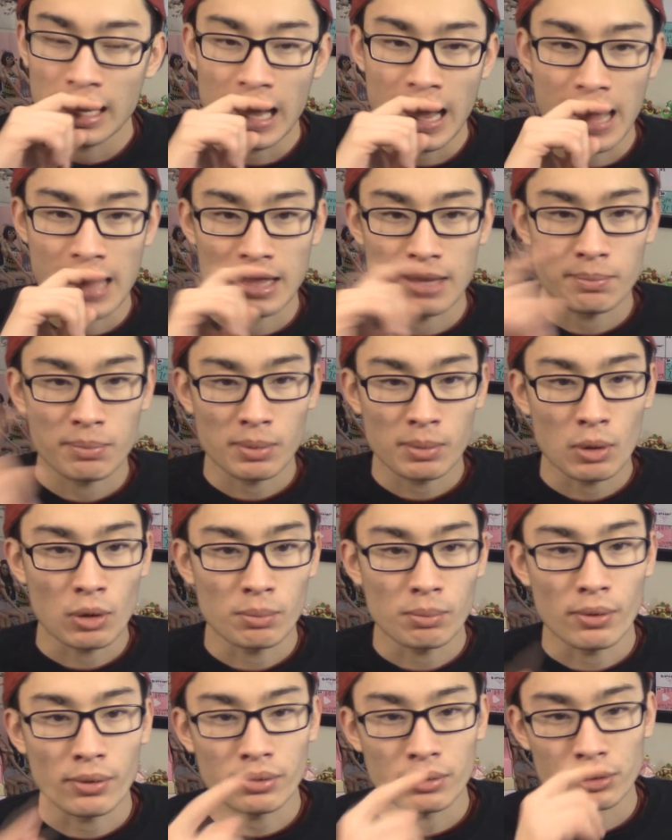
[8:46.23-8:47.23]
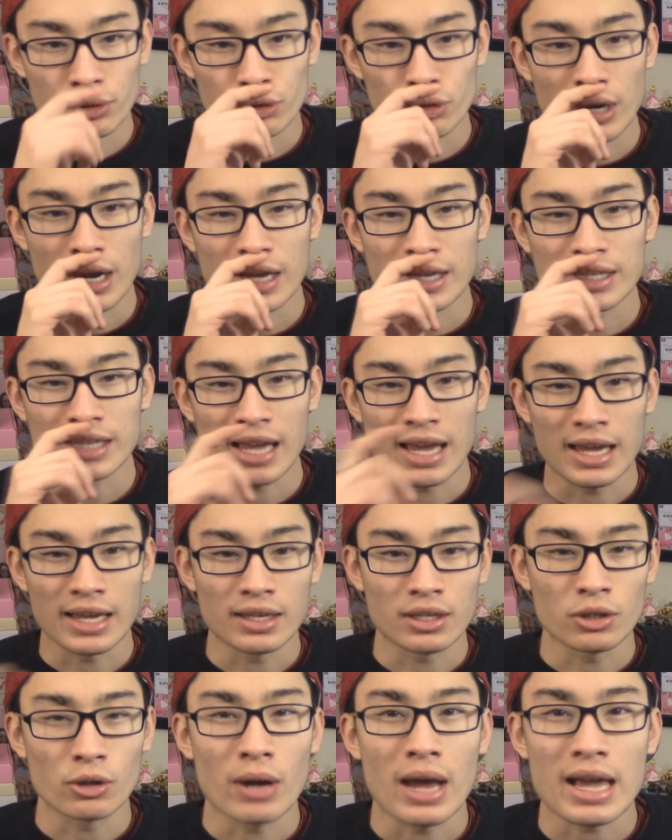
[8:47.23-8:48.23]
And they promoted both those tracks, and,
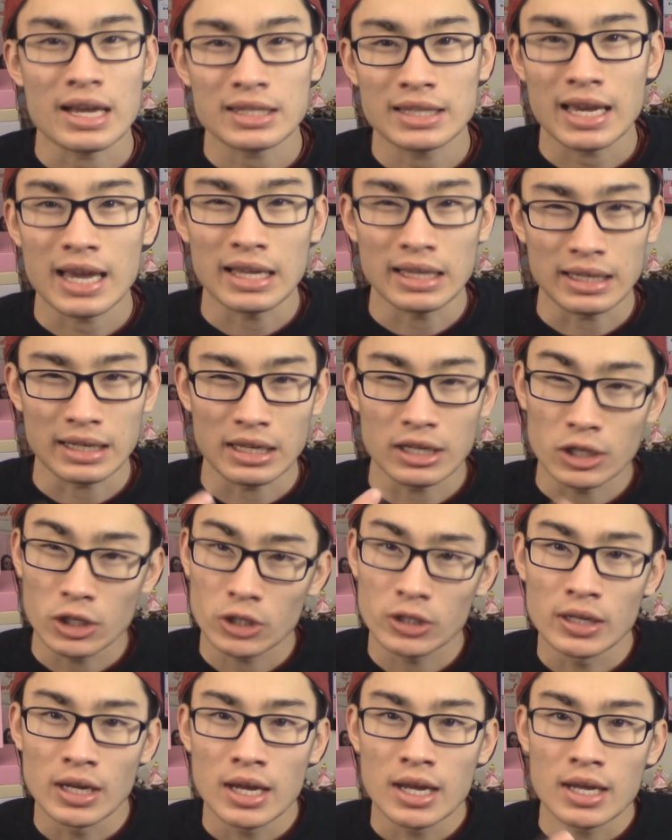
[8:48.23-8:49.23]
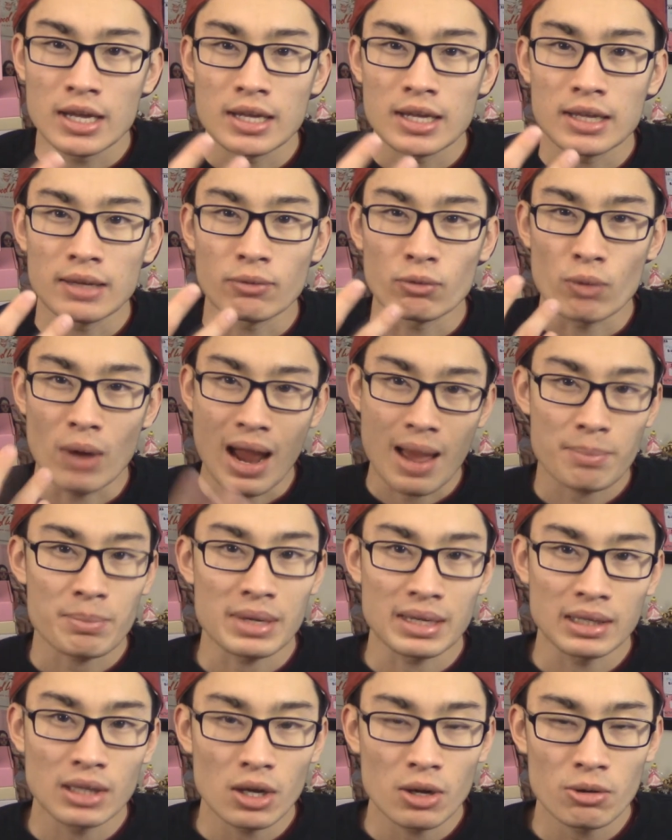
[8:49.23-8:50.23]
you know, EXE had, like, a good rap
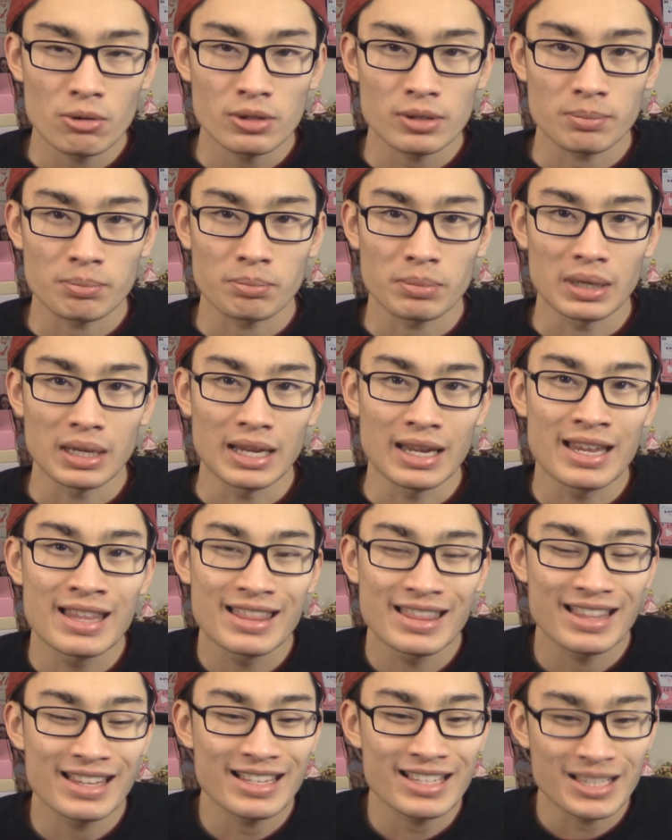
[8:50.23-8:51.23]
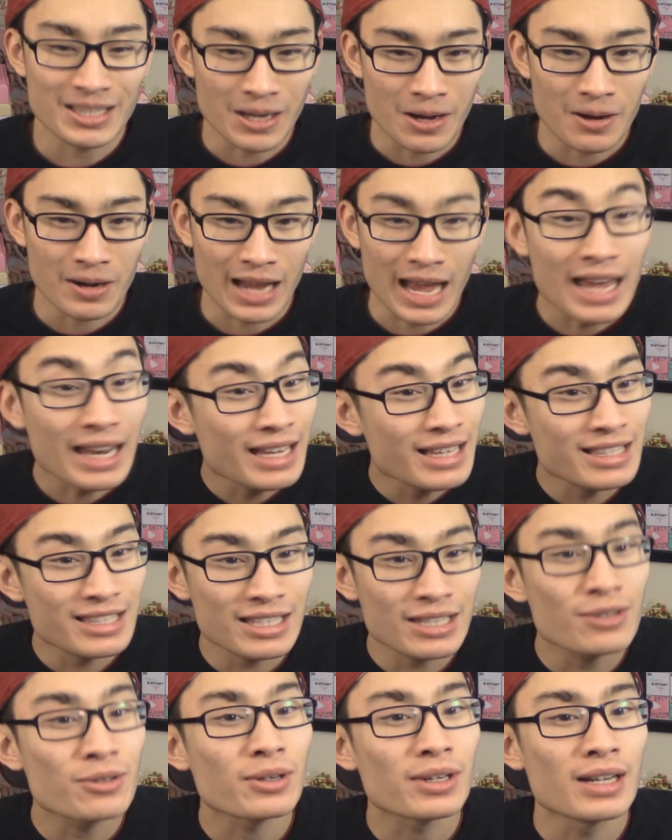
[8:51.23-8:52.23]
in those, but in this song, and in
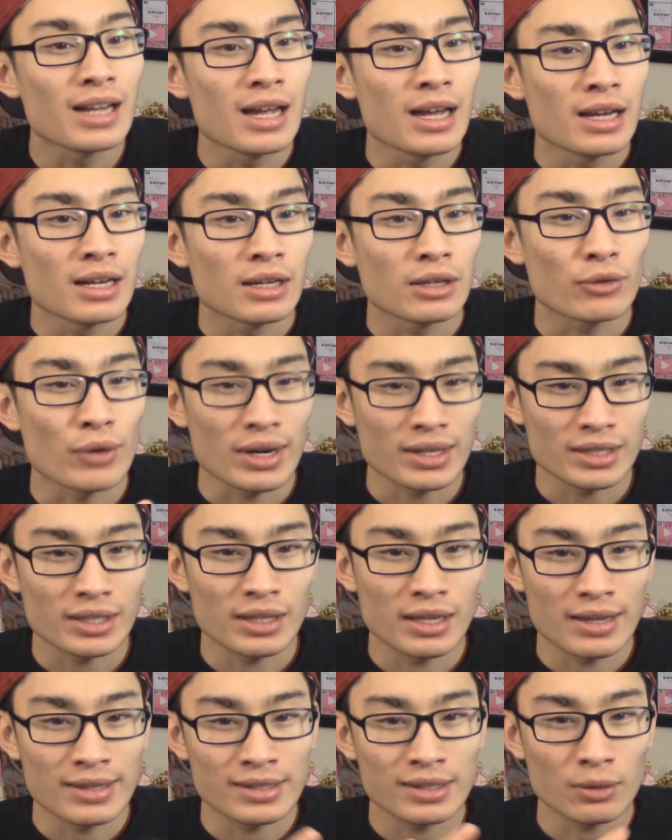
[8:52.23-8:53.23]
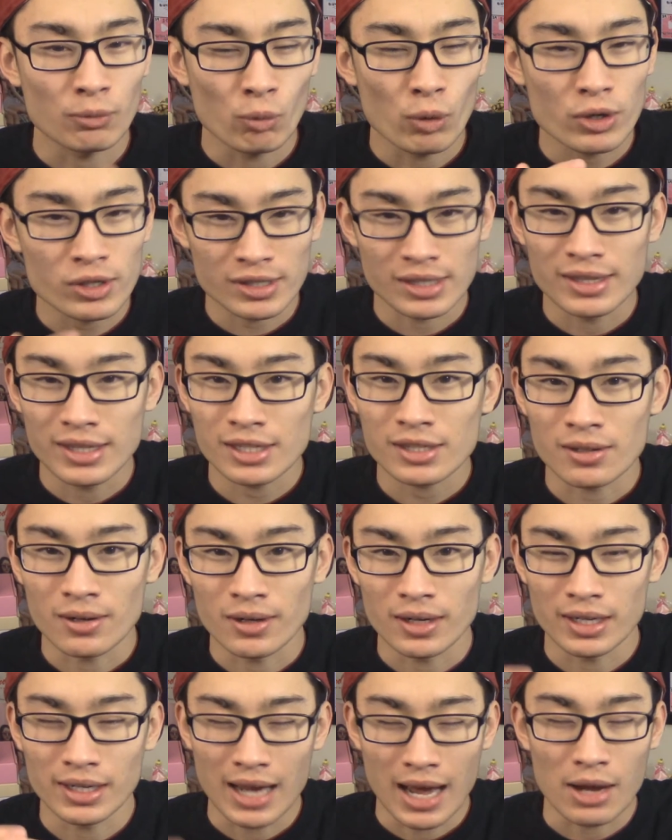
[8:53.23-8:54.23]
Secret, granted, it's worse than this
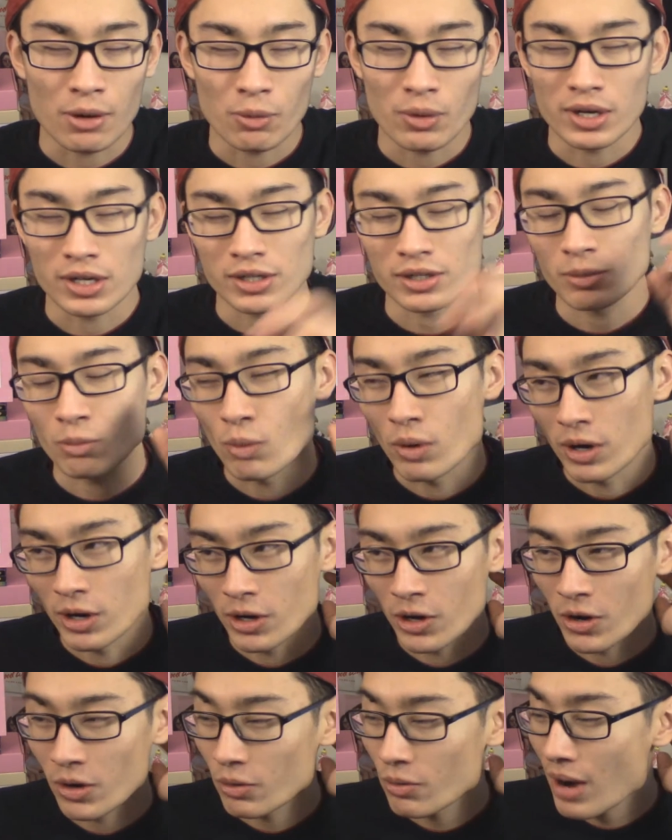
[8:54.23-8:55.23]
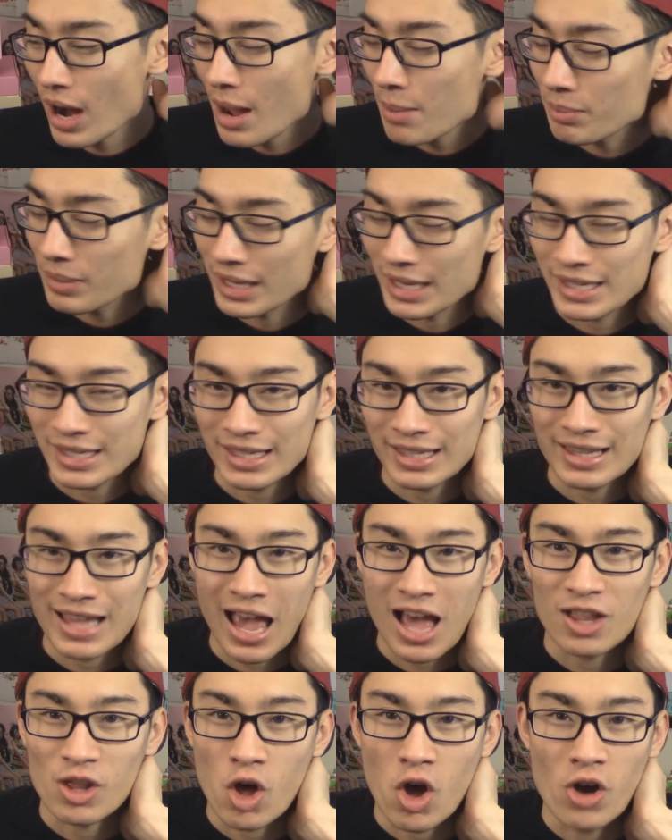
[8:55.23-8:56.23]
song in I Wish, where her rap isn't
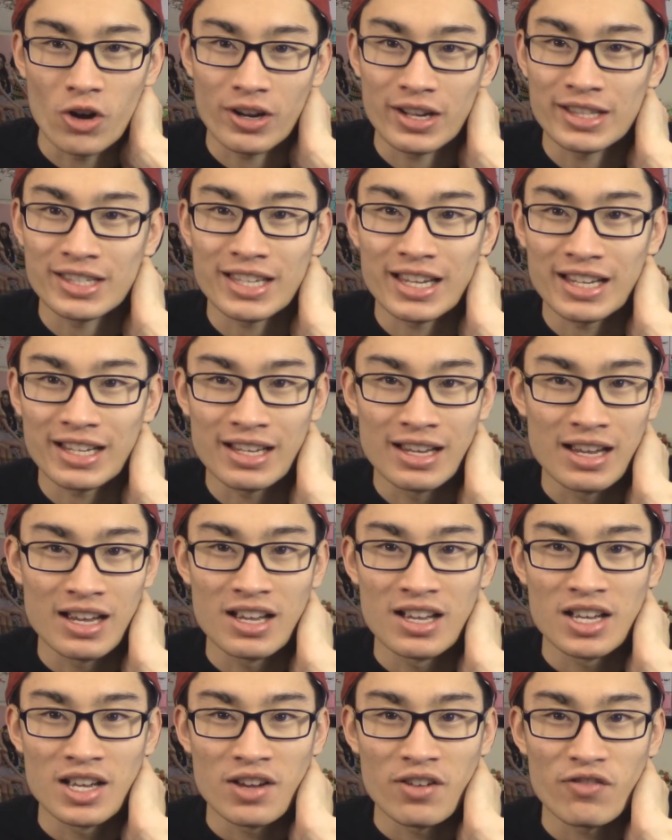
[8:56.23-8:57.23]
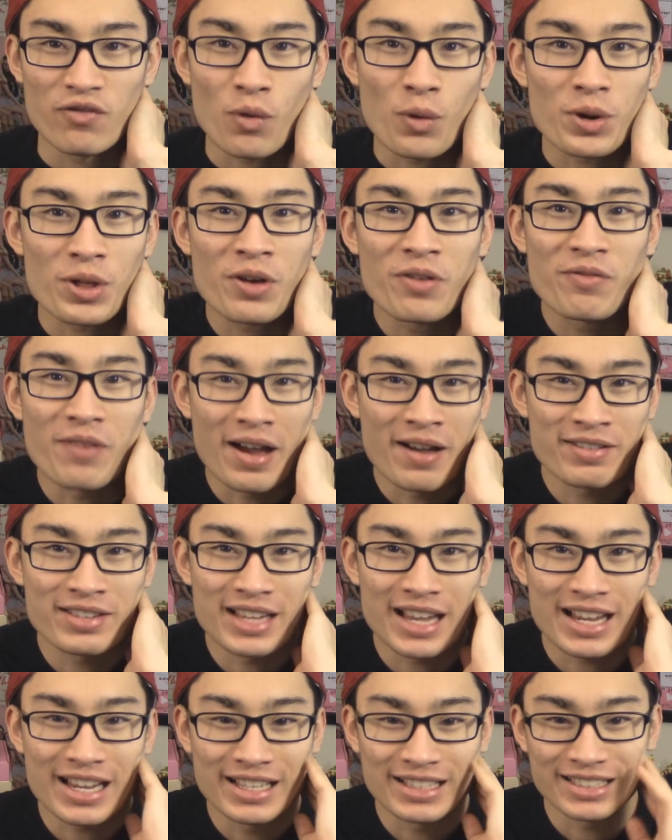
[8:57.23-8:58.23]
that long. It's, like, 4 to 5
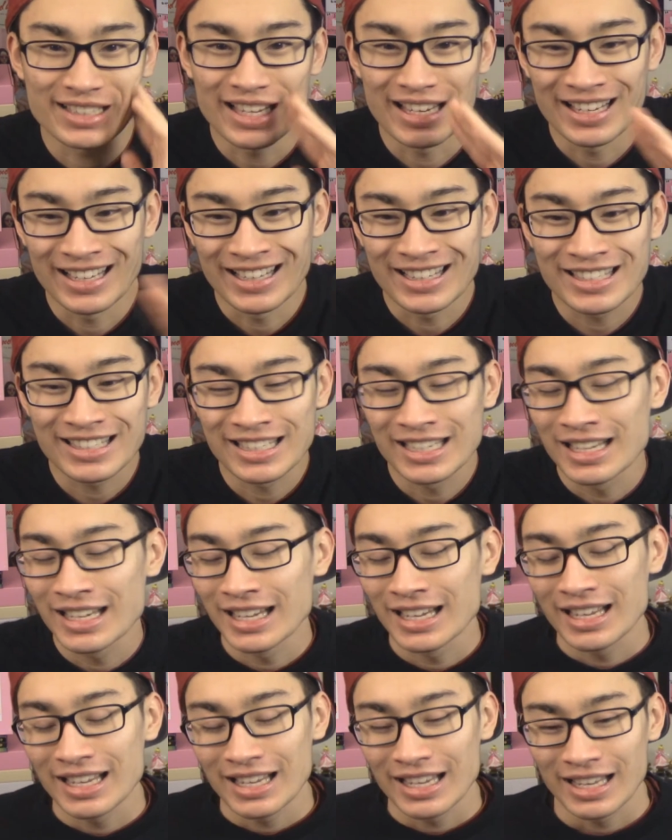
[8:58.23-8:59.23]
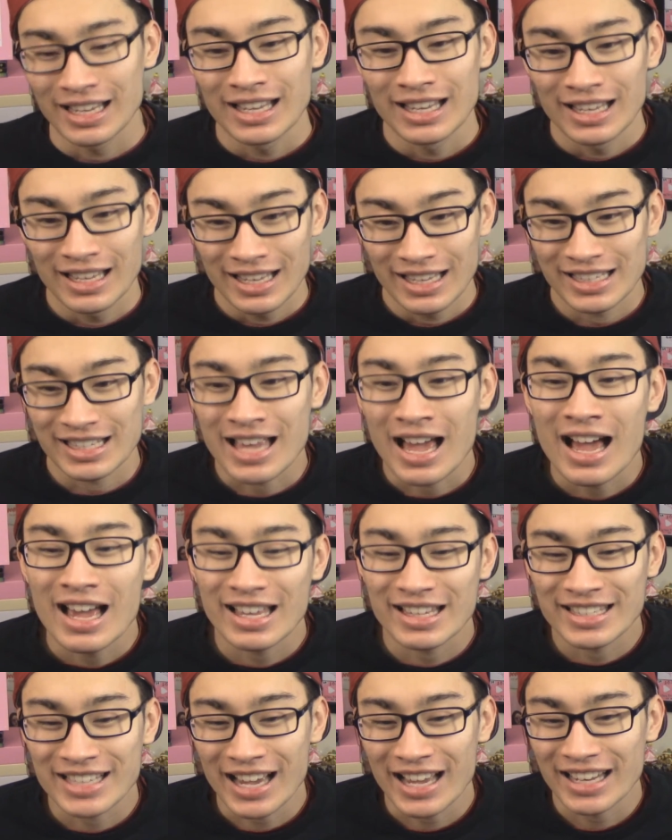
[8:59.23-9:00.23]
seconds, and it's
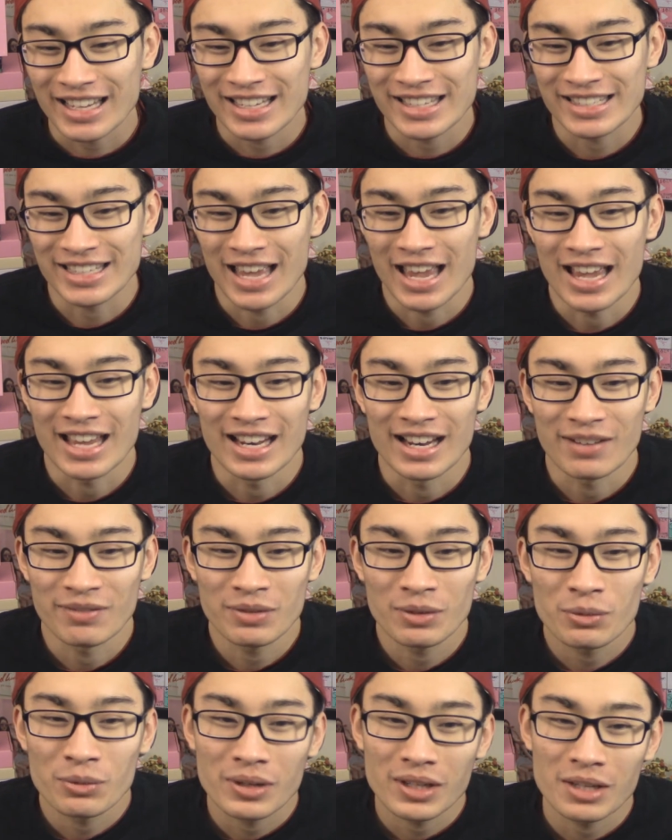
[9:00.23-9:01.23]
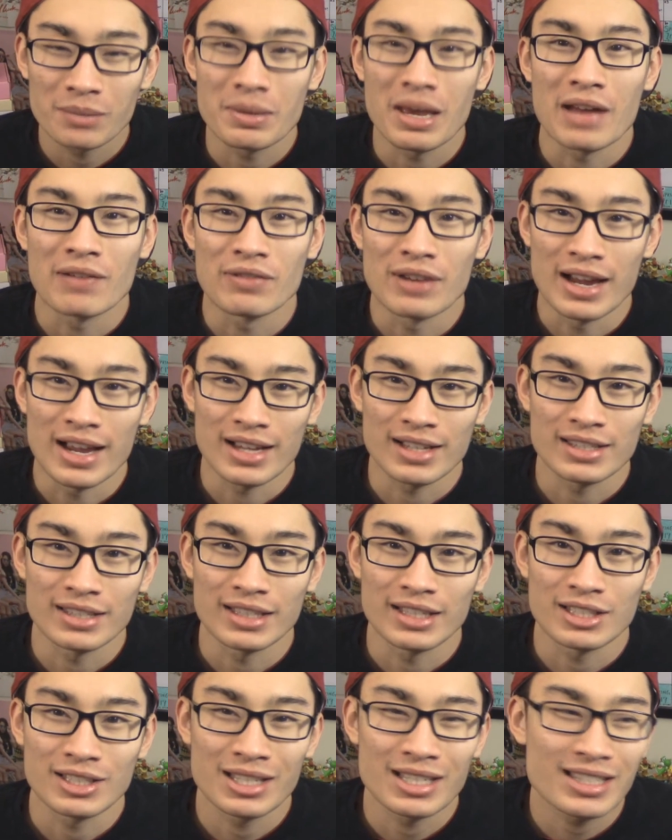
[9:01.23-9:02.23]
kind of sad, and I feel really bad for EXE,
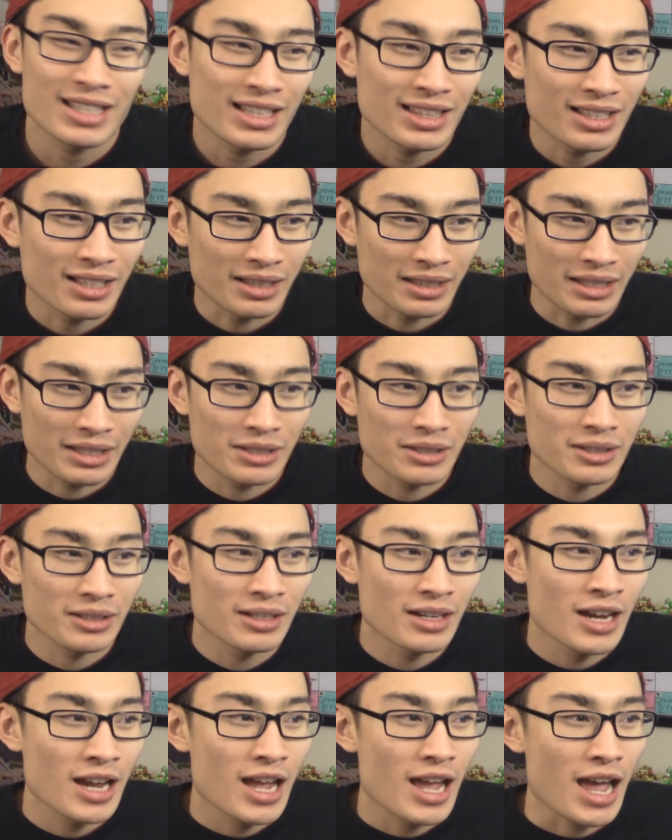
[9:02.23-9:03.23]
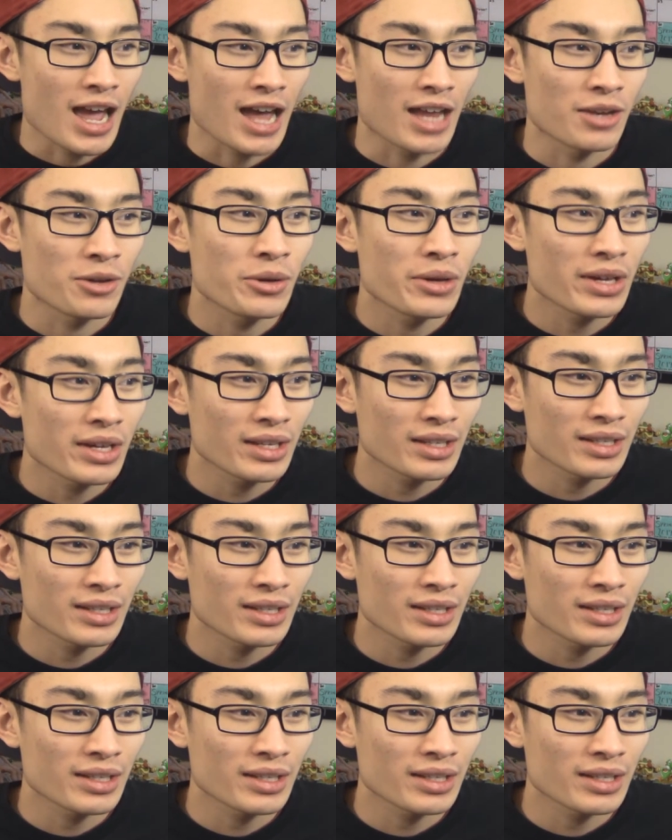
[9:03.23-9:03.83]
because she's, like, the leader, and I